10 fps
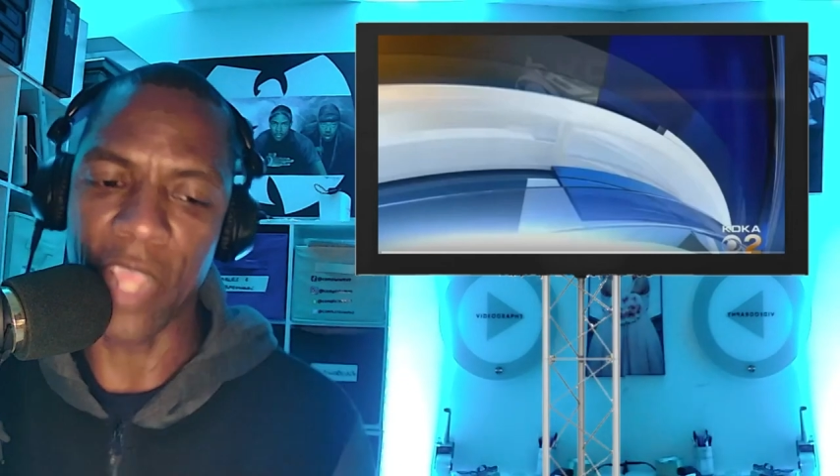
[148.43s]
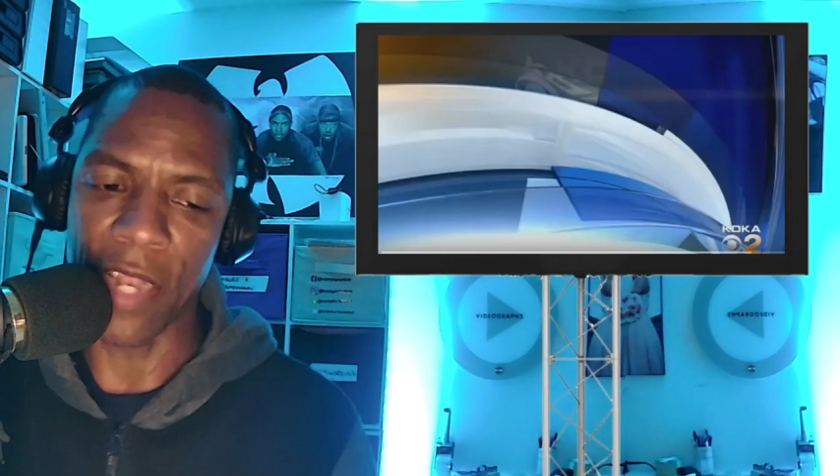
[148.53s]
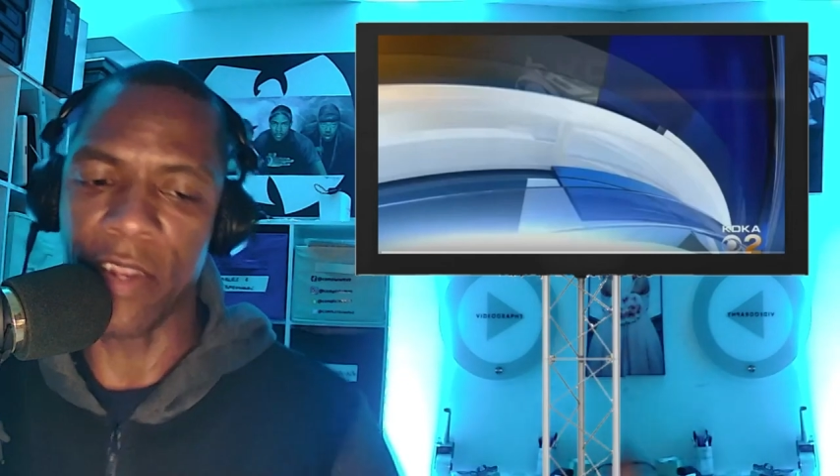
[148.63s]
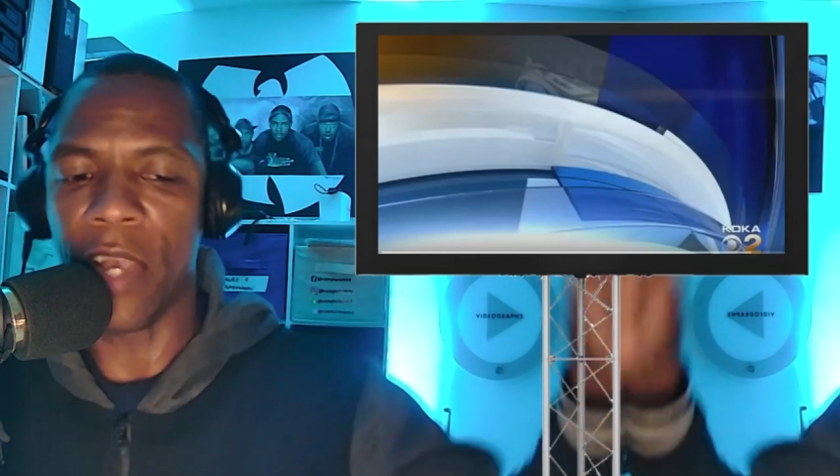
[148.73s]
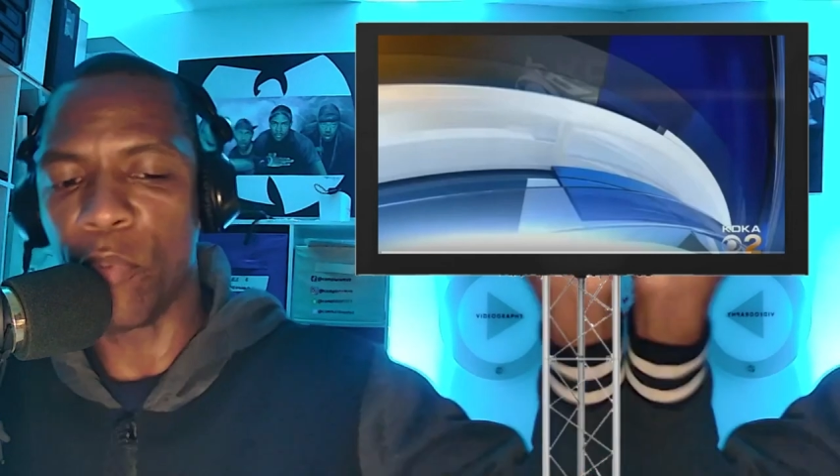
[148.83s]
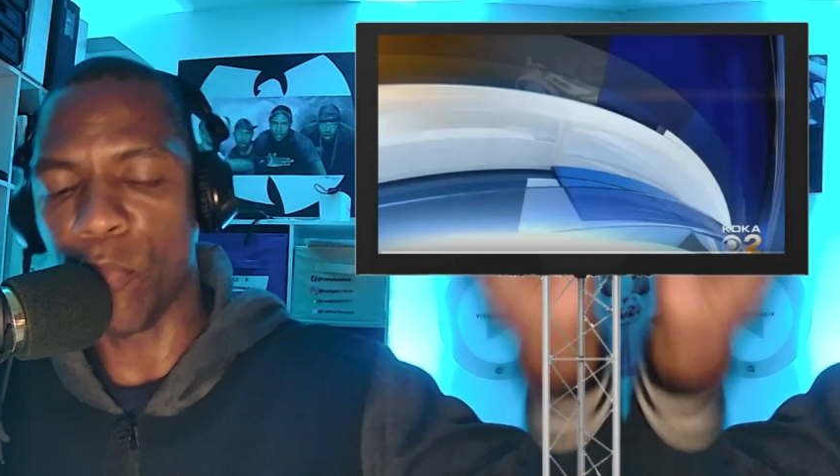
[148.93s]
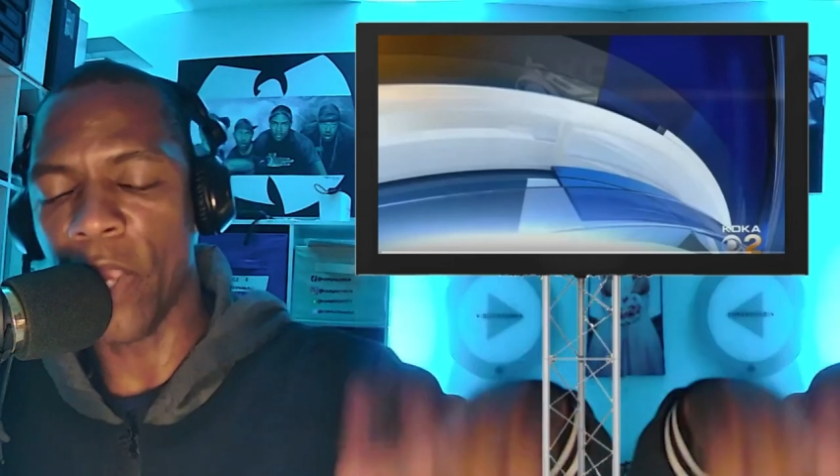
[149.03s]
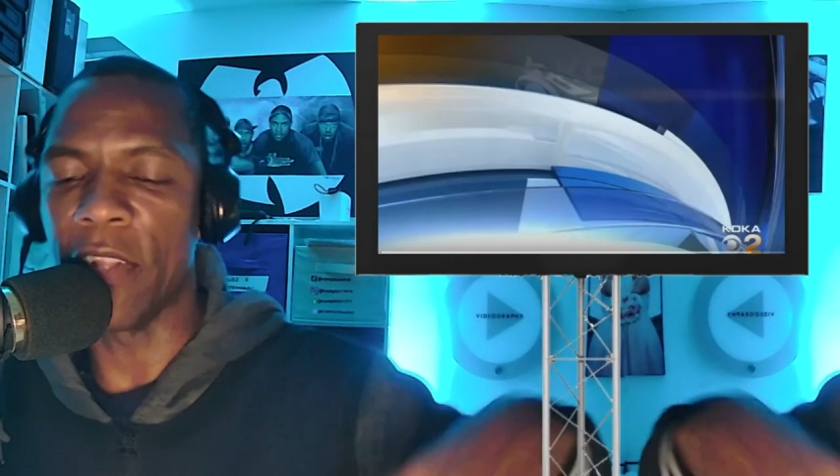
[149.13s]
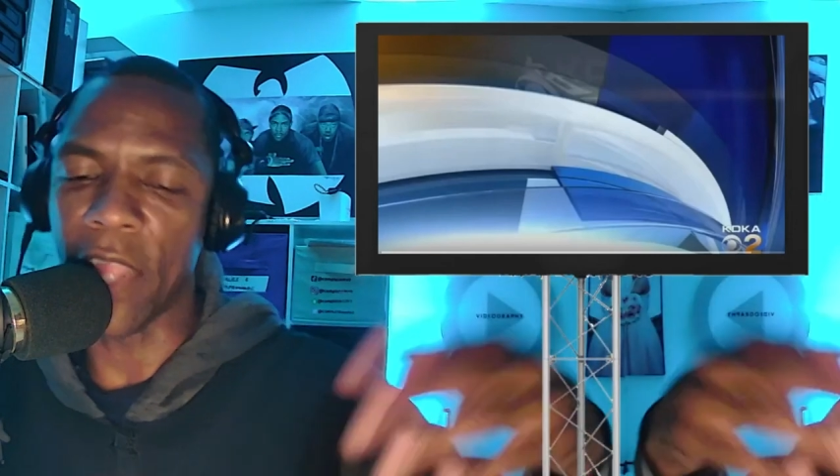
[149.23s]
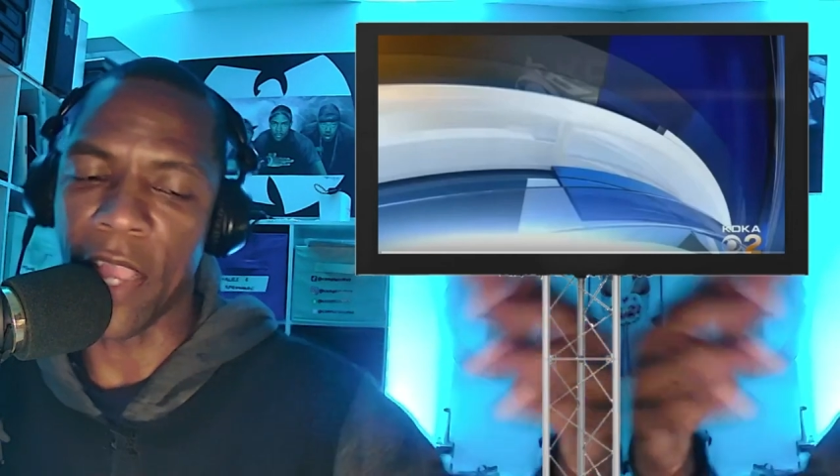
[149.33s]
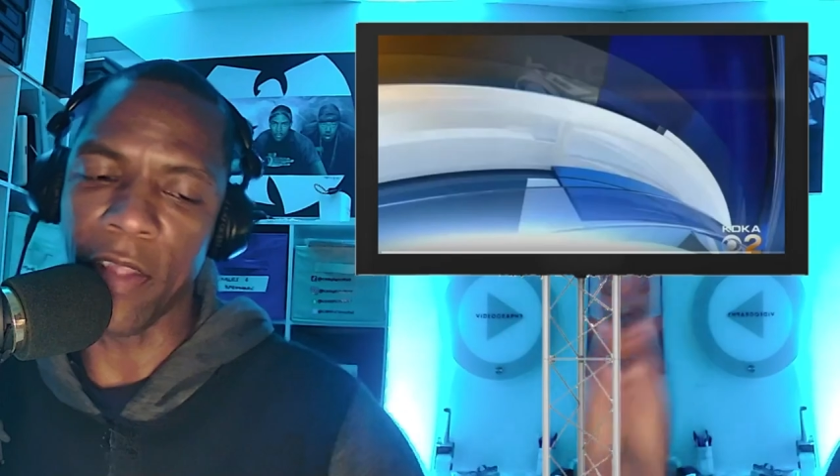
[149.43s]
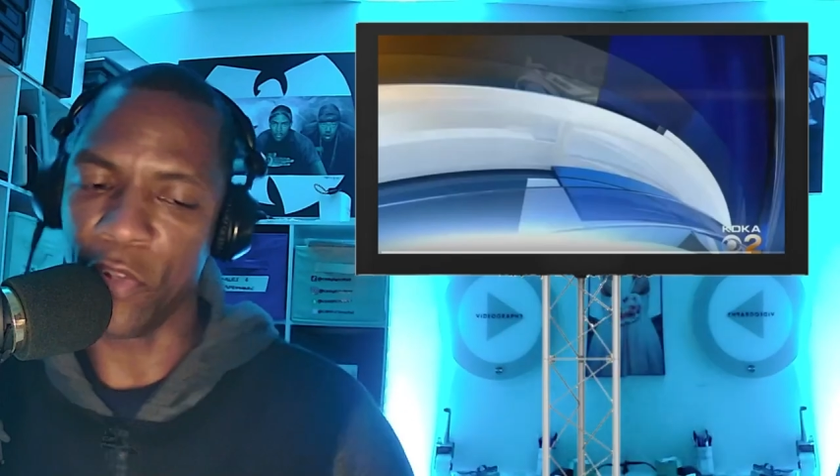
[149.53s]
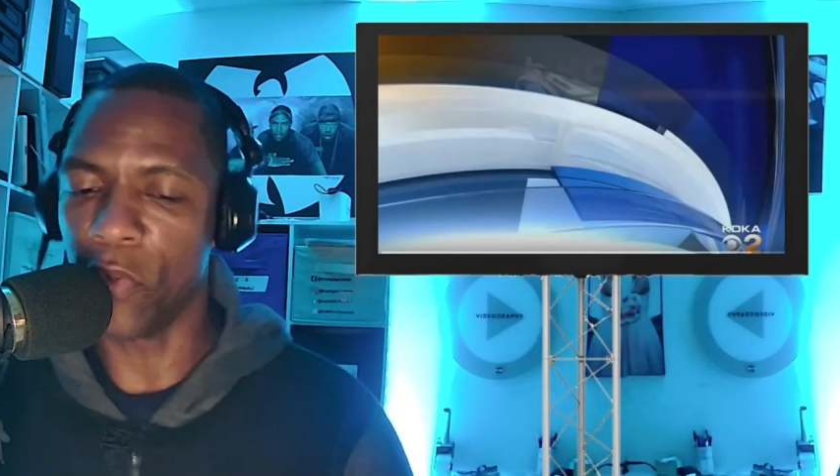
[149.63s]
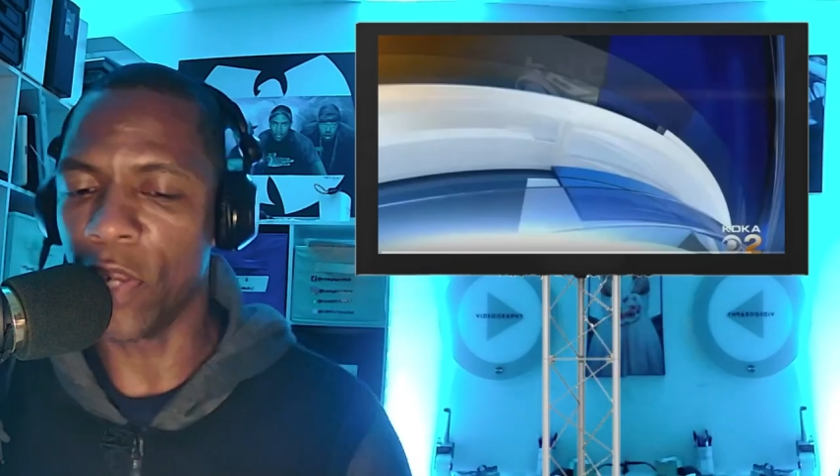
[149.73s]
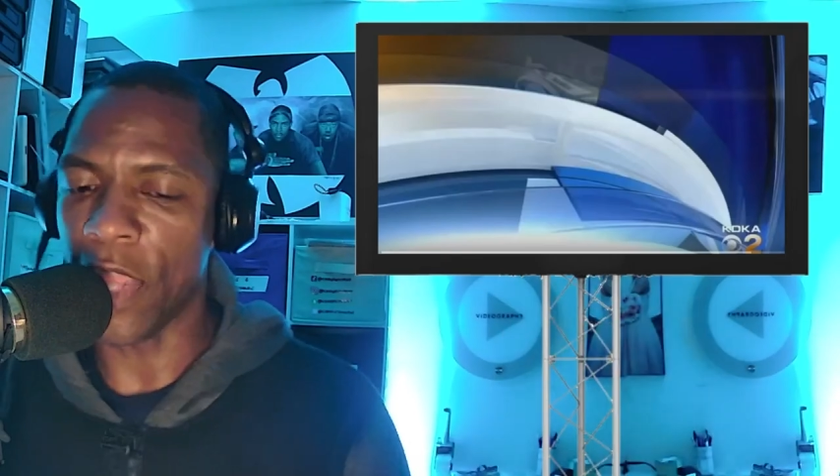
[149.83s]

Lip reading: setting it up and breaking it down and doing all